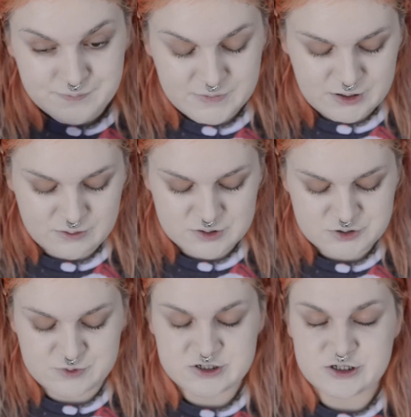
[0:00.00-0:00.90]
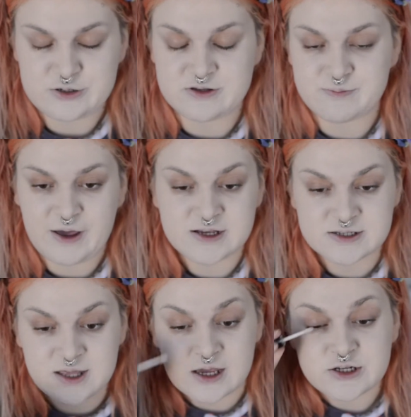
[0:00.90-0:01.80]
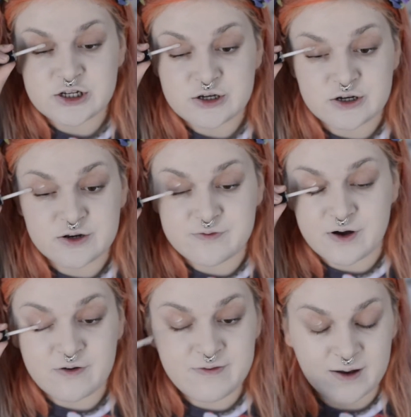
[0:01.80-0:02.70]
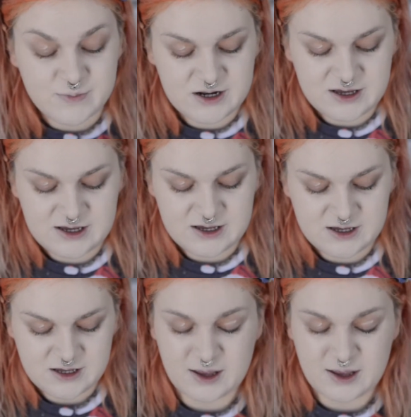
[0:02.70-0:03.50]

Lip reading: You know, she wanted to do the best thing she could for her family,